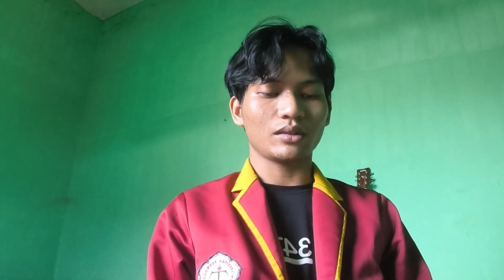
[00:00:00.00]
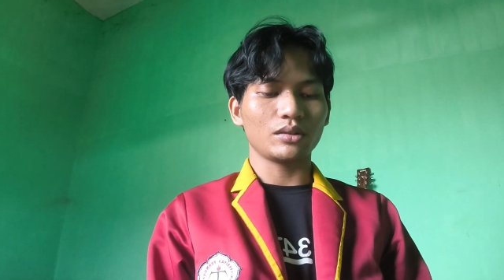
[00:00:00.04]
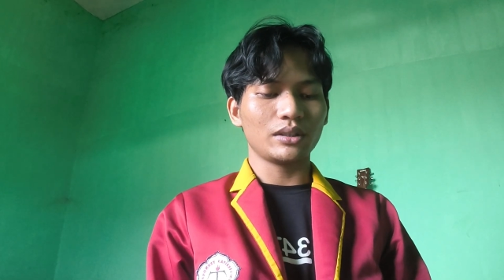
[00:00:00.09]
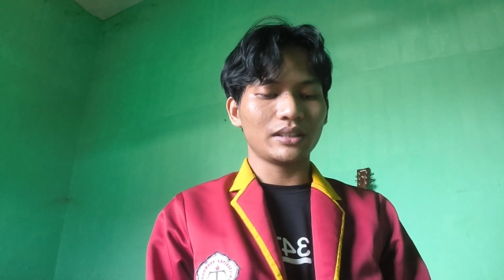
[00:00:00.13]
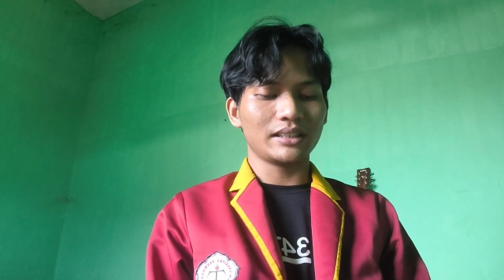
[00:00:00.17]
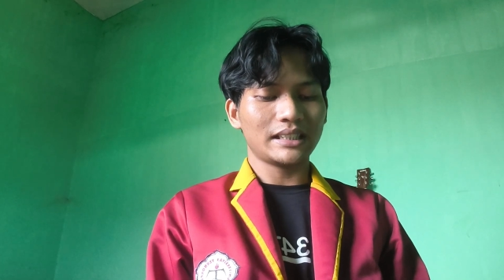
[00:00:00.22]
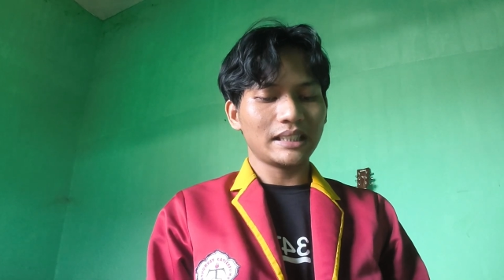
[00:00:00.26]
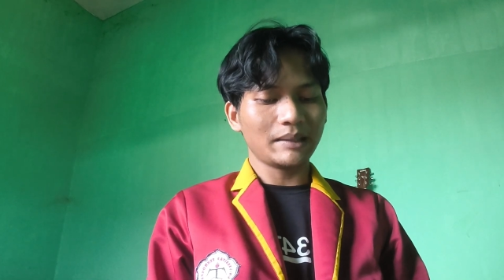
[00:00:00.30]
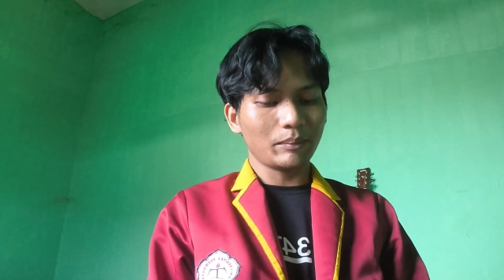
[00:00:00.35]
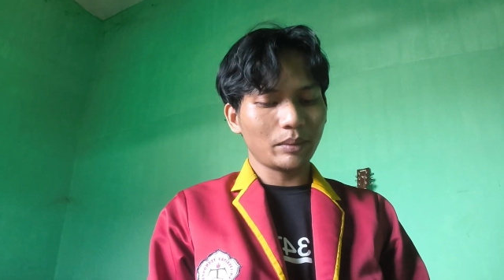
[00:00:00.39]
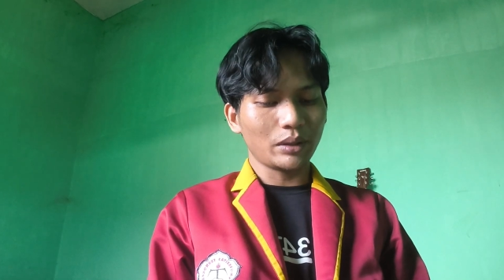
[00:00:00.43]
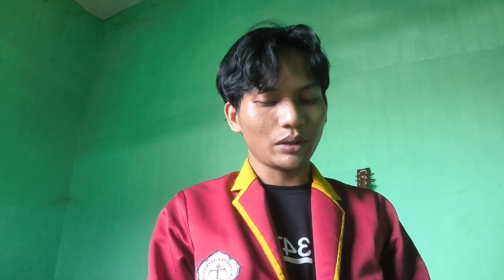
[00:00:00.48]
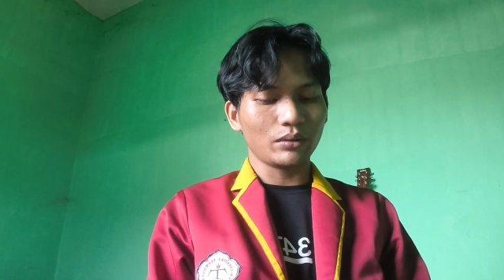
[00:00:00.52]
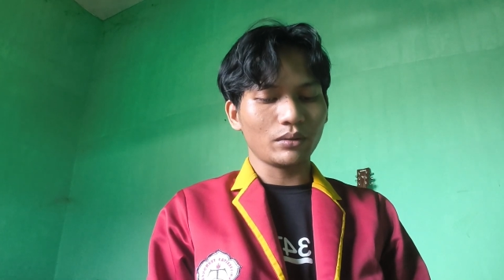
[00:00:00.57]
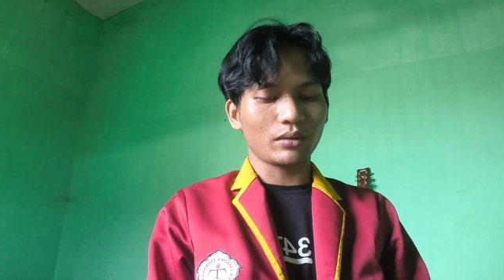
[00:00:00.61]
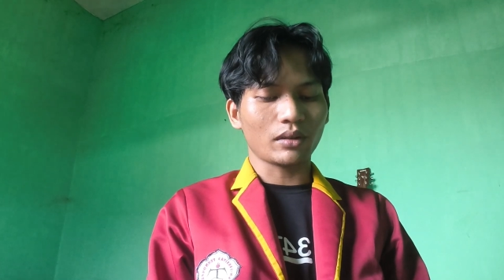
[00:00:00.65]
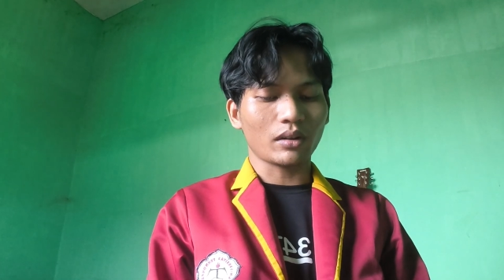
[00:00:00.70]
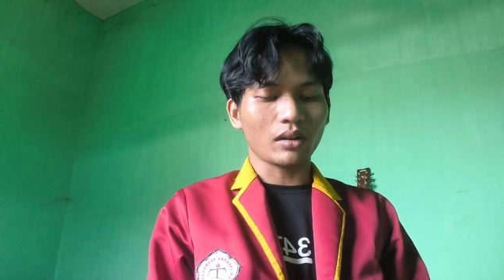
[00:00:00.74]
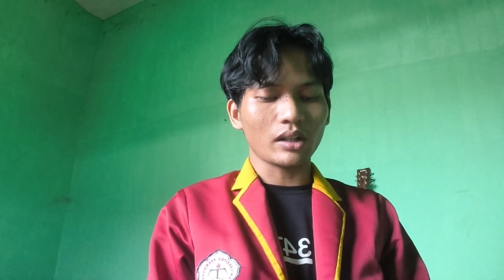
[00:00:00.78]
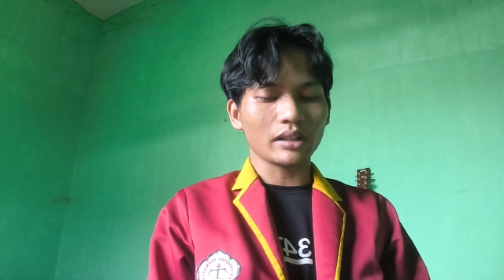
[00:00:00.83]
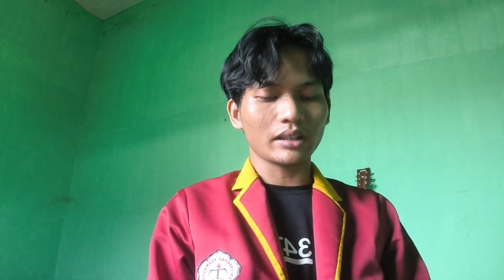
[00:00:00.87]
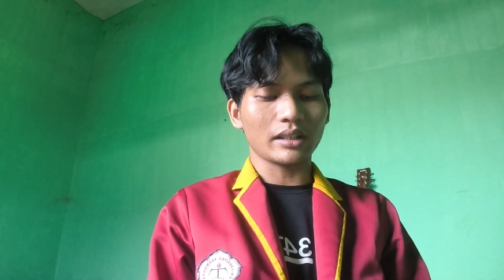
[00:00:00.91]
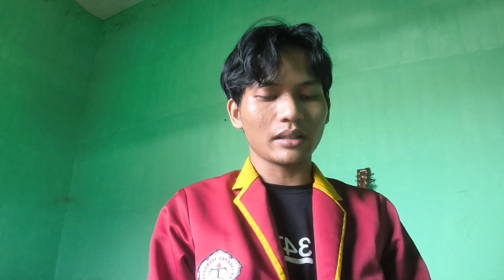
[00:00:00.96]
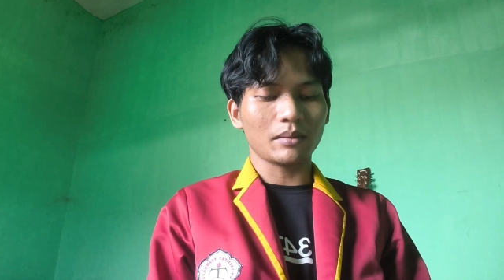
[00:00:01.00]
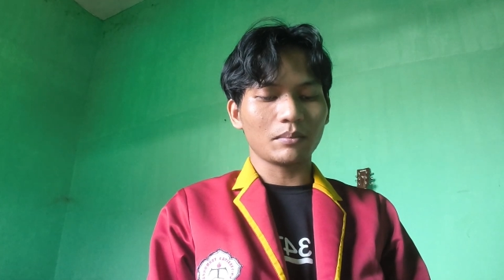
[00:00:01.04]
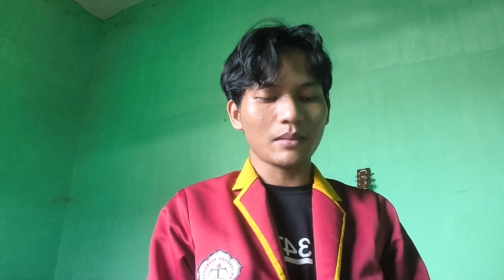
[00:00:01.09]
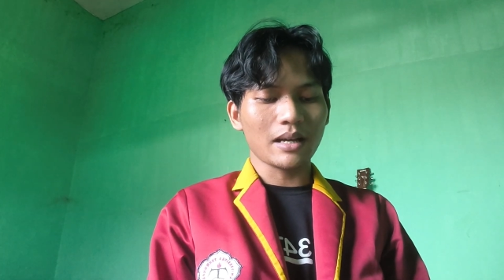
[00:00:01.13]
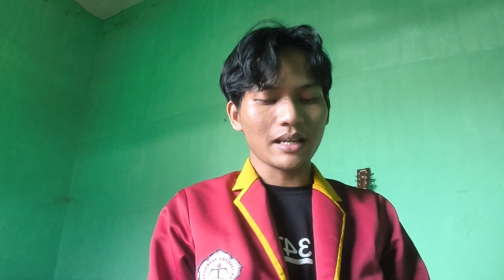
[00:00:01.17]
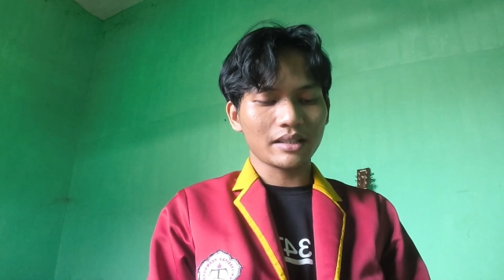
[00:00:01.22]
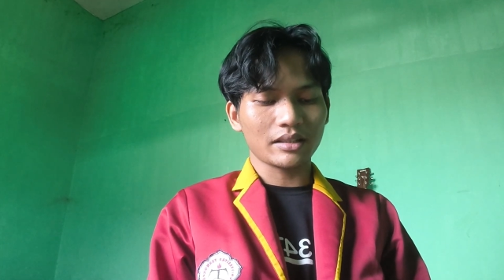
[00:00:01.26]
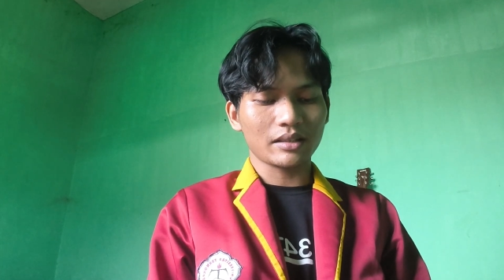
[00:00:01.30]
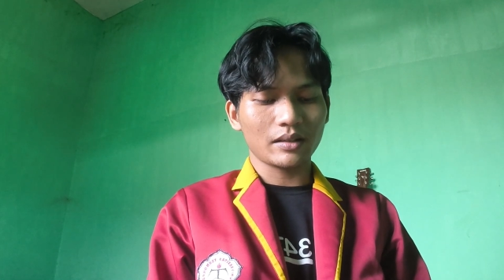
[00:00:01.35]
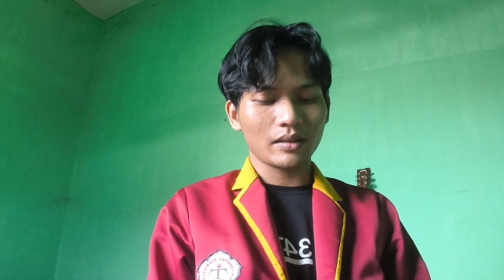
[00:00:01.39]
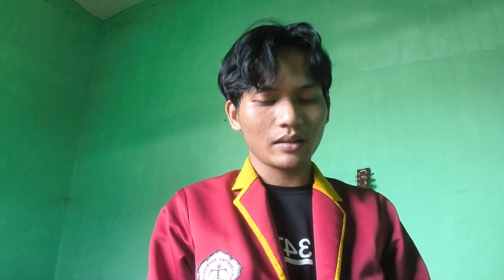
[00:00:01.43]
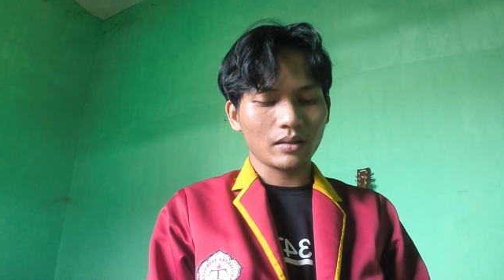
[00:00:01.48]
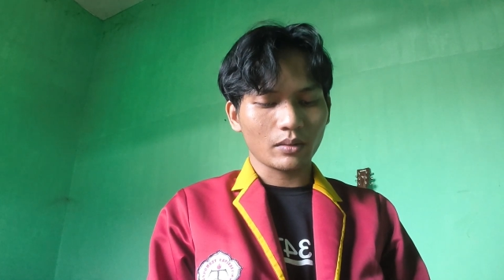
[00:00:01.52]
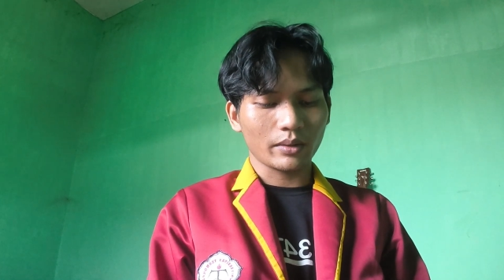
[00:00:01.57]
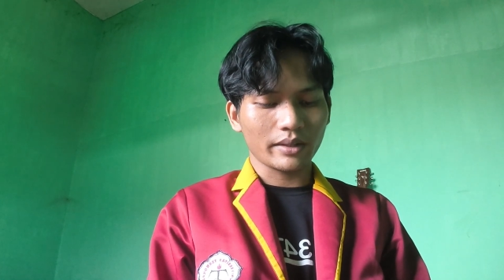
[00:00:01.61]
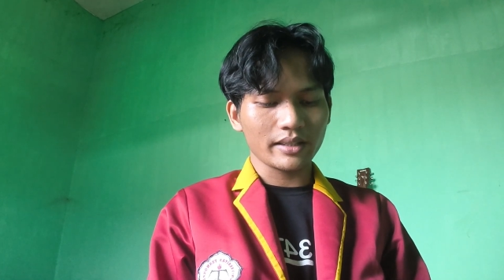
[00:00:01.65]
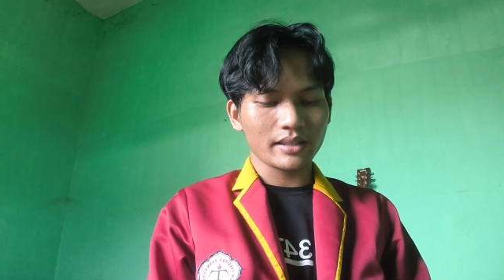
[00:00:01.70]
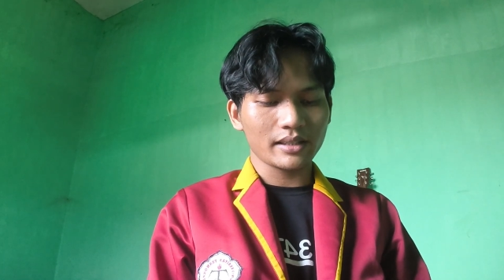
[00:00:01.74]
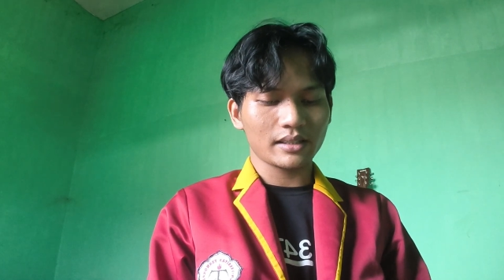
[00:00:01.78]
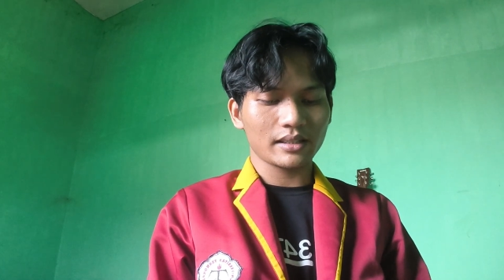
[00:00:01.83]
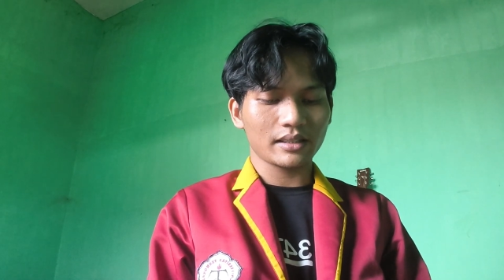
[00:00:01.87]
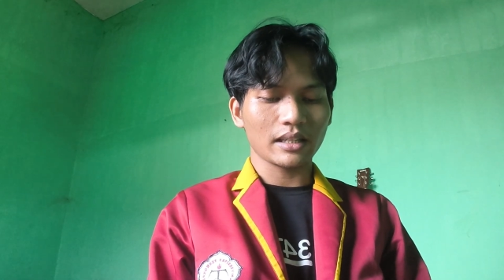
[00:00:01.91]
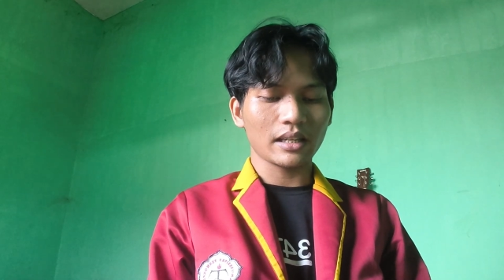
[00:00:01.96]
to the CPU called a bus
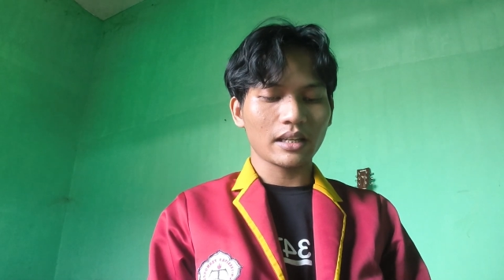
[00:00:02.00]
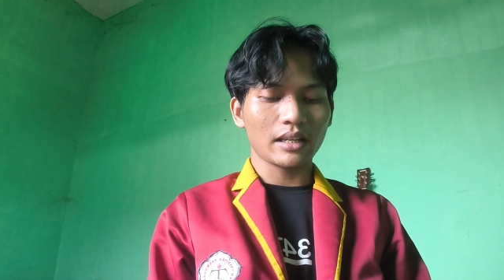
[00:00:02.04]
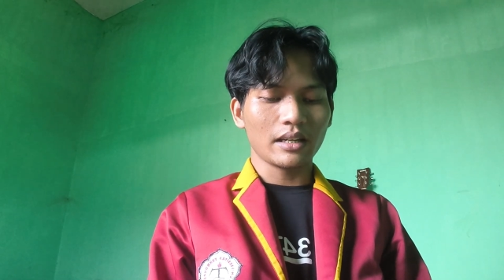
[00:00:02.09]
request,